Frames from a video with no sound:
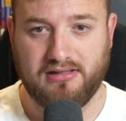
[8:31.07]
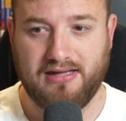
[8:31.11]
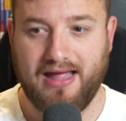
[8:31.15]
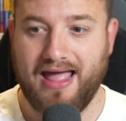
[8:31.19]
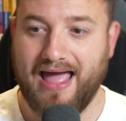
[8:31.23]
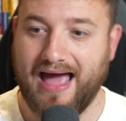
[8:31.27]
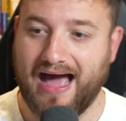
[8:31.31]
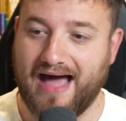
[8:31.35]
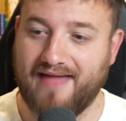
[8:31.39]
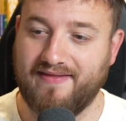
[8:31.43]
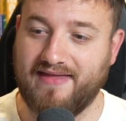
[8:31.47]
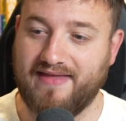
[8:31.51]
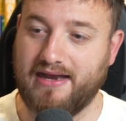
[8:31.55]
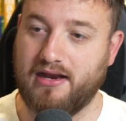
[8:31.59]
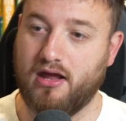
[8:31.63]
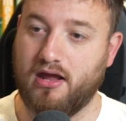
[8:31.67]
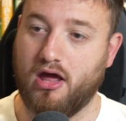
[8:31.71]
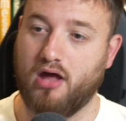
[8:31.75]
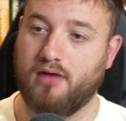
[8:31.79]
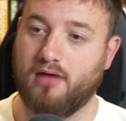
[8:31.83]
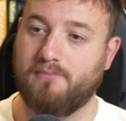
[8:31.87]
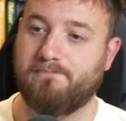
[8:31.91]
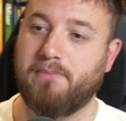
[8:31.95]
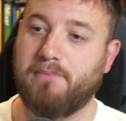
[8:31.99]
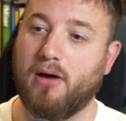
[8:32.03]
and then
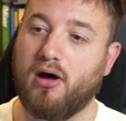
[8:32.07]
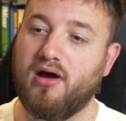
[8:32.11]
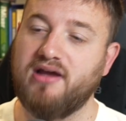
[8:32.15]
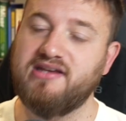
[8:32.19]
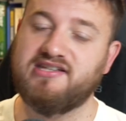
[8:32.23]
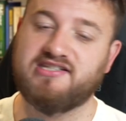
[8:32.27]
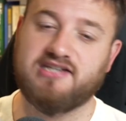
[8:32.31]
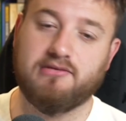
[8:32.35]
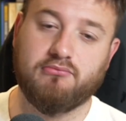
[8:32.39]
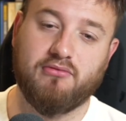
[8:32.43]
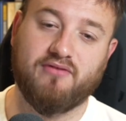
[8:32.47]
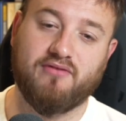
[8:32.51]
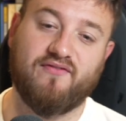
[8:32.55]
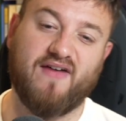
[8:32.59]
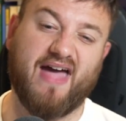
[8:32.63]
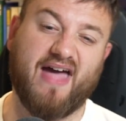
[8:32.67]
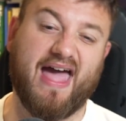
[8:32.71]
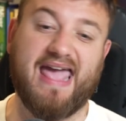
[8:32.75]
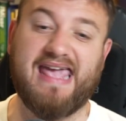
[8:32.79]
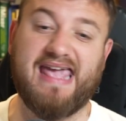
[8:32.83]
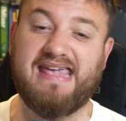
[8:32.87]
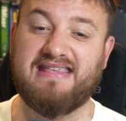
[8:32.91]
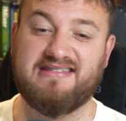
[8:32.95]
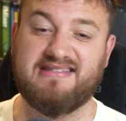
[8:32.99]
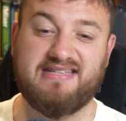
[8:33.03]
buy someone for
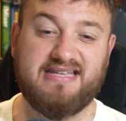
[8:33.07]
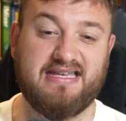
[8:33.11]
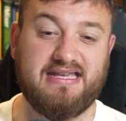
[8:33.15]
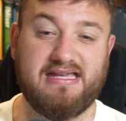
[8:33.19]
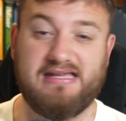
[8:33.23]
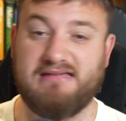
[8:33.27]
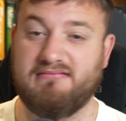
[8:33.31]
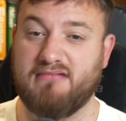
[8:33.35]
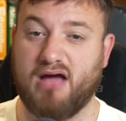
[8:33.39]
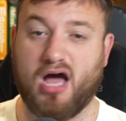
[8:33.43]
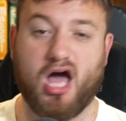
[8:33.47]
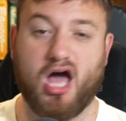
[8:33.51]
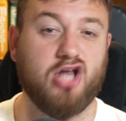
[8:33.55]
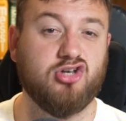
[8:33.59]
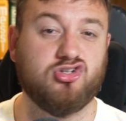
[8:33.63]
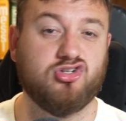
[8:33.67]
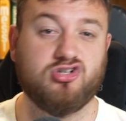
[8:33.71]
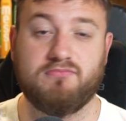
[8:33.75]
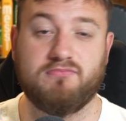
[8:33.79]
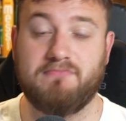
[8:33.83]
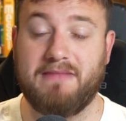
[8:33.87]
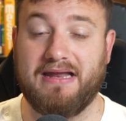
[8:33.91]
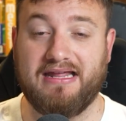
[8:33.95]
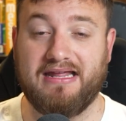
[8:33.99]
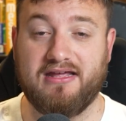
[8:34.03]
80, 100
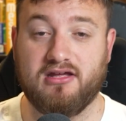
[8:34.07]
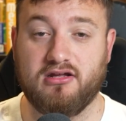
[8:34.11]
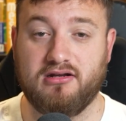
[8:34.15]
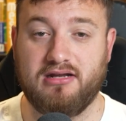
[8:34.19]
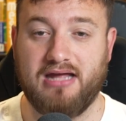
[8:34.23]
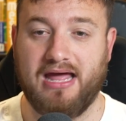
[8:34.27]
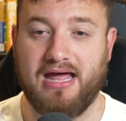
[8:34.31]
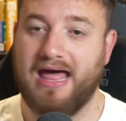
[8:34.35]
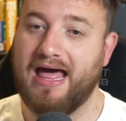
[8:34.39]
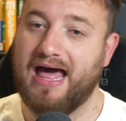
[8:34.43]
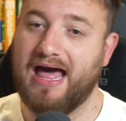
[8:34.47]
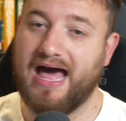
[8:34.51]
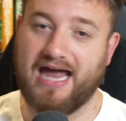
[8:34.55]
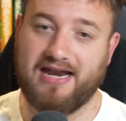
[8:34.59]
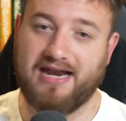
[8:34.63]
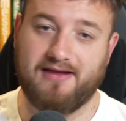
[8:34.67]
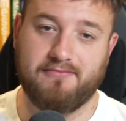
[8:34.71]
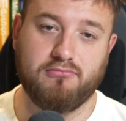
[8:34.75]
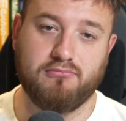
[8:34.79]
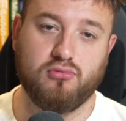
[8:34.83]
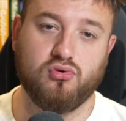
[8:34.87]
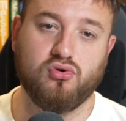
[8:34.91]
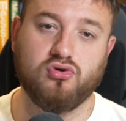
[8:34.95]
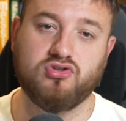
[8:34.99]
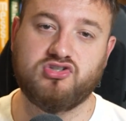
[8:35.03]
million and
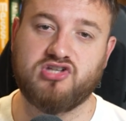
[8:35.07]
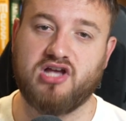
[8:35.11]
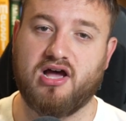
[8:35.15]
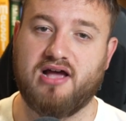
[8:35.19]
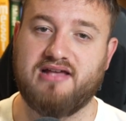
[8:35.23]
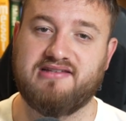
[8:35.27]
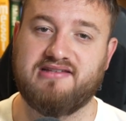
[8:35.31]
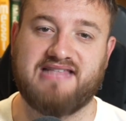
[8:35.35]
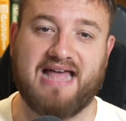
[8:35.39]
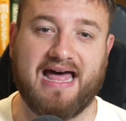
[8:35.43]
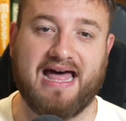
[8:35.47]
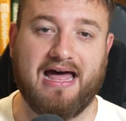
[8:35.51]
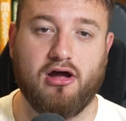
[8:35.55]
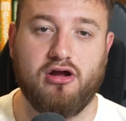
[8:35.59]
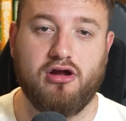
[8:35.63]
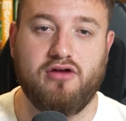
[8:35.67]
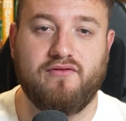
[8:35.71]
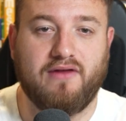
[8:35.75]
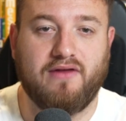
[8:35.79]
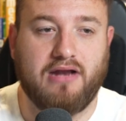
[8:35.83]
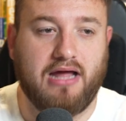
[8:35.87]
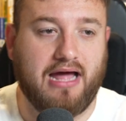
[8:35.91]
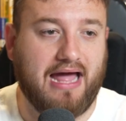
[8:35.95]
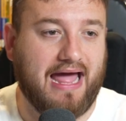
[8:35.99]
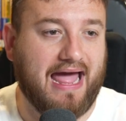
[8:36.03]
amortise that over
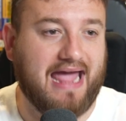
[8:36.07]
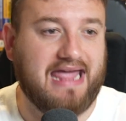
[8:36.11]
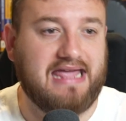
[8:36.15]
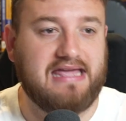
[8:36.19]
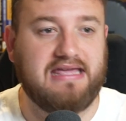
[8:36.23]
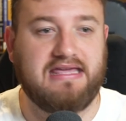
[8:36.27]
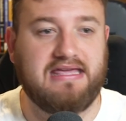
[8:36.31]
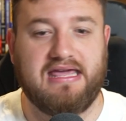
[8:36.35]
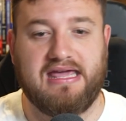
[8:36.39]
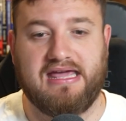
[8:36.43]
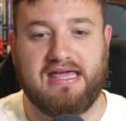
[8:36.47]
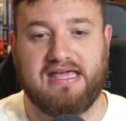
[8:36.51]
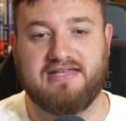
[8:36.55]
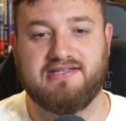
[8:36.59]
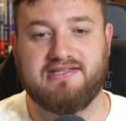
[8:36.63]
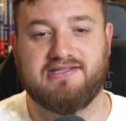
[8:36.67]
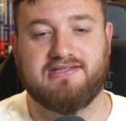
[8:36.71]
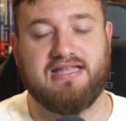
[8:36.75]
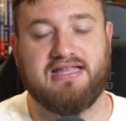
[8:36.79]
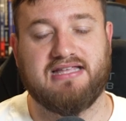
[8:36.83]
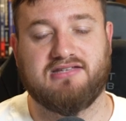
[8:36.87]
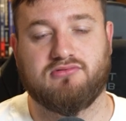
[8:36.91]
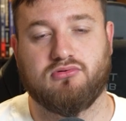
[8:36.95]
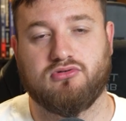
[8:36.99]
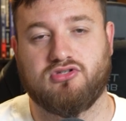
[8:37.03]
like 8 years.
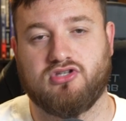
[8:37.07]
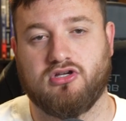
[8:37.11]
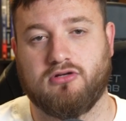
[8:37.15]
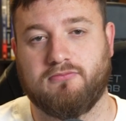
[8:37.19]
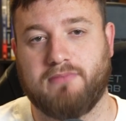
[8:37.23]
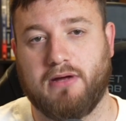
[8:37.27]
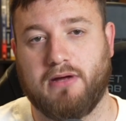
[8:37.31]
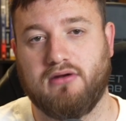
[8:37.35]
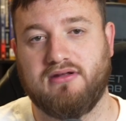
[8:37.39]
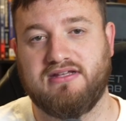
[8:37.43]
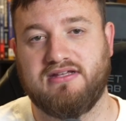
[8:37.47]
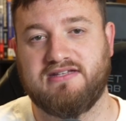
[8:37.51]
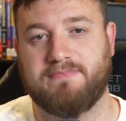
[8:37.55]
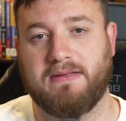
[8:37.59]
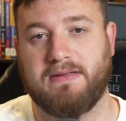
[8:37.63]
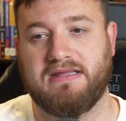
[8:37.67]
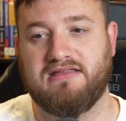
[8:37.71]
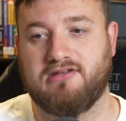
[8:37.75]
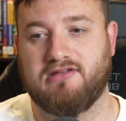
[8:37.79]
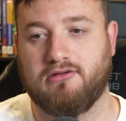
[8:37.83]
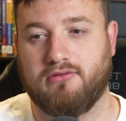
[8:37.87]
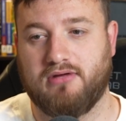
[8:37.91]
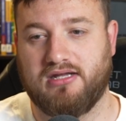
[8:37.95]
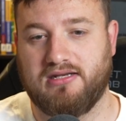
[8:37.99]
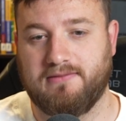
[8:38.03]
That's what Todd Boehly's been
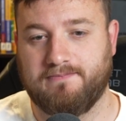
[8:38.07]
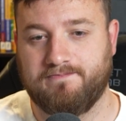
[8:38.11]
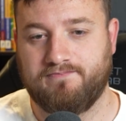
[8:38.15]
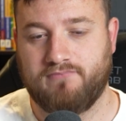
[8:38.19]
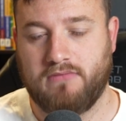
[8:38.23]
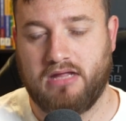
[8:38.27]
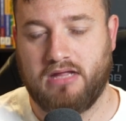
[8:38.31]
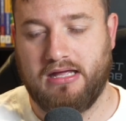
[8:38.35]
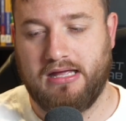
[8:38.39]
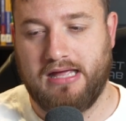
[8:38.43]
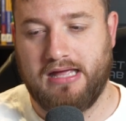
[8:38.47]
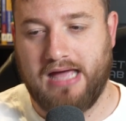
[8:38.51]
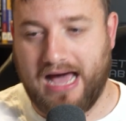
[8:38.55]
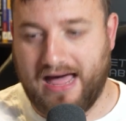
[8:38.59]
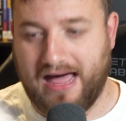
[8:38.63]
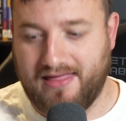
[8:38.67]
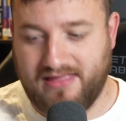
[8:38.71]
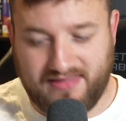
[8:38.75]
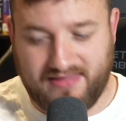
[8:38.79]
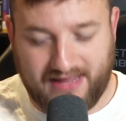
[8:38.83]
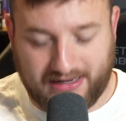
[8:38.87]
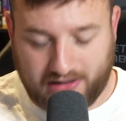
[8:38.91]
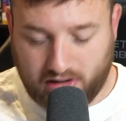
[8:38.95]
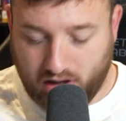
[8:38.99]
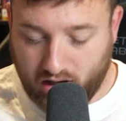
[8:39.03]
doing. And then
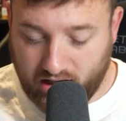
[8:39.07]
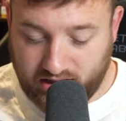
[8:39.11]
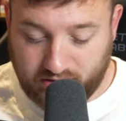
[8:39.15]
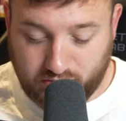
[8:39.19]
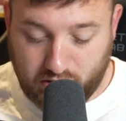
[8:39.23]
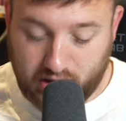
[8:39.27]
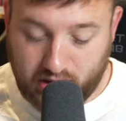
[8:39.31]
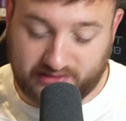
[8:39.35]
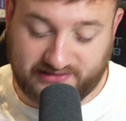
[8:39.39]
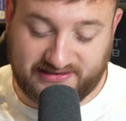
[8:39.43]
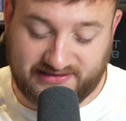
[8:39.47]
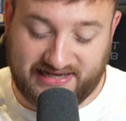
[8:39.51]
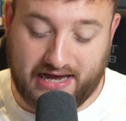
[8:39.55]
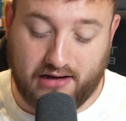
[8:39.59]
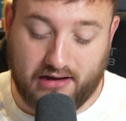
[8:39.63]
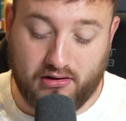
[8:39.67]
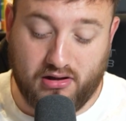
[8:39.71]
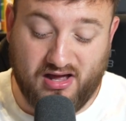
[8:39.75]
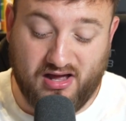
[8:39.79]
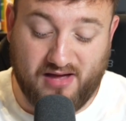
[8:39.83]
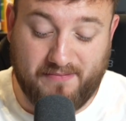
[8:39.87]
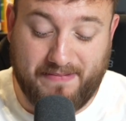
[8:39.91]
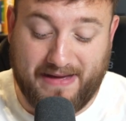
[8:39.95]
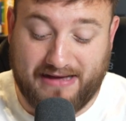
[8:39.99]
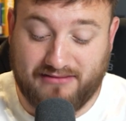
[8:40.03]
that kind of works out at
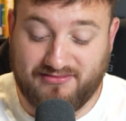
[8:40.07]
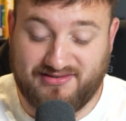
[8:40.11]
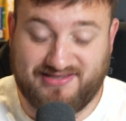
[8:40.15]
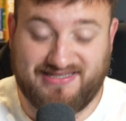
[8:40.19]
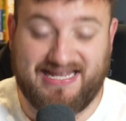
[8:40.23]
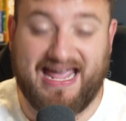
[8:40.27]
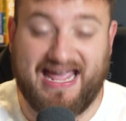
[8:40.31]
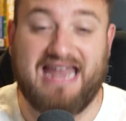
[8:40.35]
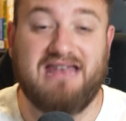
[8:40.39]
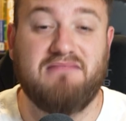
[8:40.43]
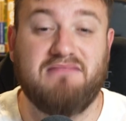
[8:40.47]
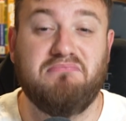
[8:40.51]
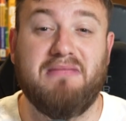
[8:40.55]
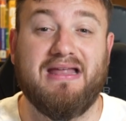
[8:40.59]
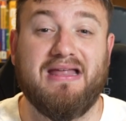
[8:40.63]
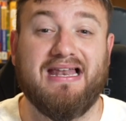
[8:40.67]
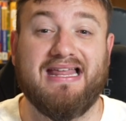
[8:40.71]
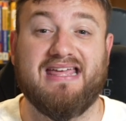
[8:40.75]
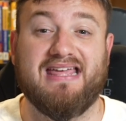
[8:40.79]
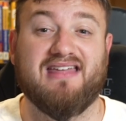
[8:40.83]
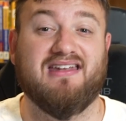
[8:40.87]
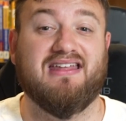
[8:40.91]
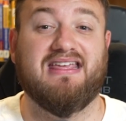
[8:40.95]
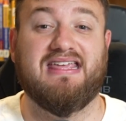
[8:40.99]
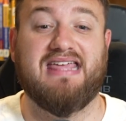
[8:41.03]
about 10
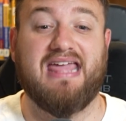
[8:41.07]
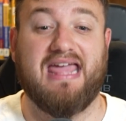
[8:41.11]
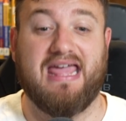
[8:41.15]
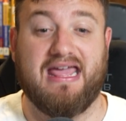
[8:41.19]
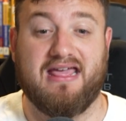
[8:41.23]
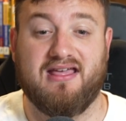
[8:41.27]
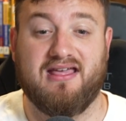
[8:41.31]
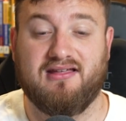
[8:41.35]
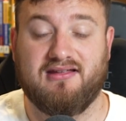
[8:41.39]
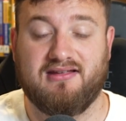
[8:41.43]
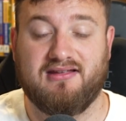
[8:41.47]
million a year,